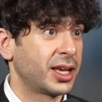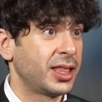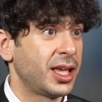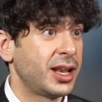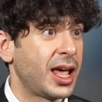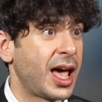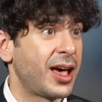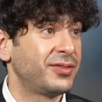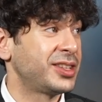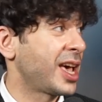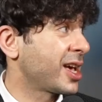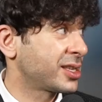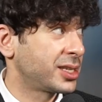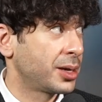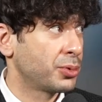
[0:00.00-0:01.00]
And then to have
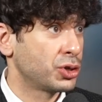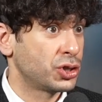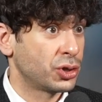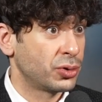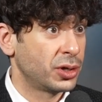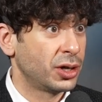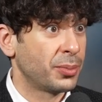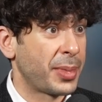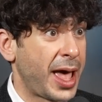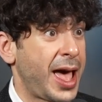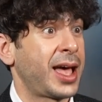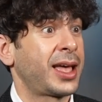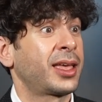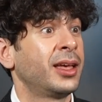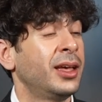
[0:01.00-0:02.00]
Zack Sabre Junior
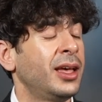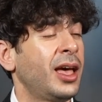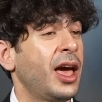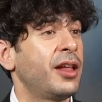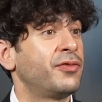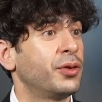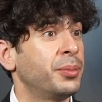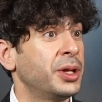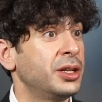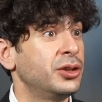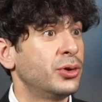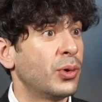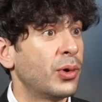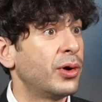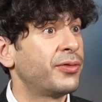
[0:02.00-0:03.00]
back at Forbidden
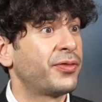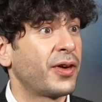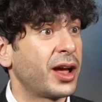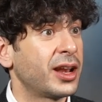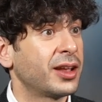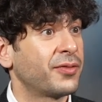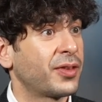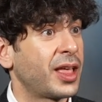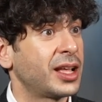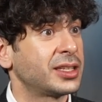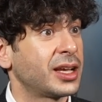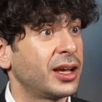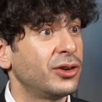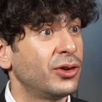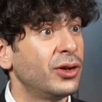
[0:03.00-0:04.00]
Door fighting for that
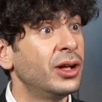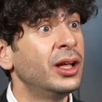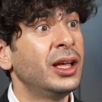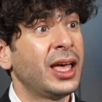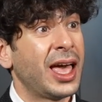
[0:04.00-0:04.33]
title,